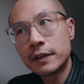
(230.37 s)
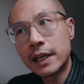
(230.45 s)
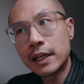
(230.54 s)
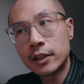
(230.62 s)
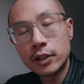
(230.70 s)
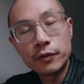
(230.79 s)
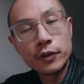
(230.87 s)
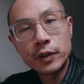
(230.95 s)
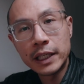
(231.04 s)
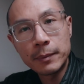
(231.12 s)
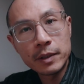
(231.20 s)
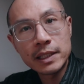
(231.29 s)
and if you
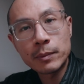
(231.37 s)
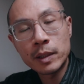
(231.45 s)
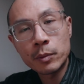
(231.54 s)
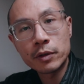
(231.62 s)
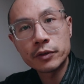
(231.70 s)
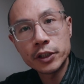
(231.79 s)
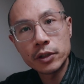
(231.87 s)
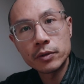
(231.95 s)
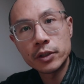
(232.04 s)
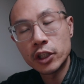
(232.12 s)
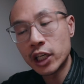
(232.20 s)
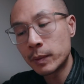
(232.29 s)
keep the same number of
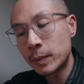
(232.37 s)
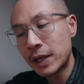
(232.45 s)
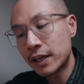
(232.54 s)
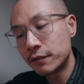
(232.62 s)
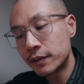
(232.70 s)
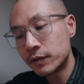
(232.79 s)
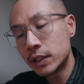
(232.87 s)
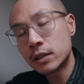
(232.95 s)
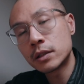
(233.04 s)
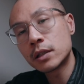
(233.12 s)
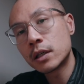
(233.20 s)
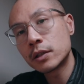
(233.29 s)
shoots, you're gonna be making
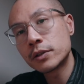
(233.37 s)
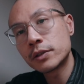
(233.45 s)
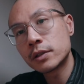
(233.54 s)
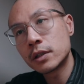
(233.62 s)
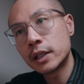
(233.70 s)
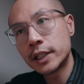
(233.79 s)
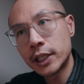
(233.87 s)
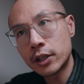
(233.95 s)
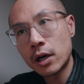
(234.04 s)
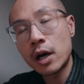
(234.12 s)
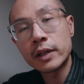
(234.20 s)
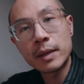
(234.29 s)
$1,500 a year
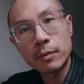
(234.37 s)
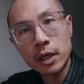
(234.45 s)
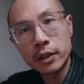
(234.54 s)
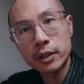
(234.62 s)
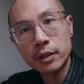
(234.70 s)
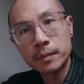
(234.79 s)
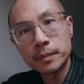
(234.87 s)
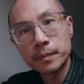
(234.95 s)
on that monitor.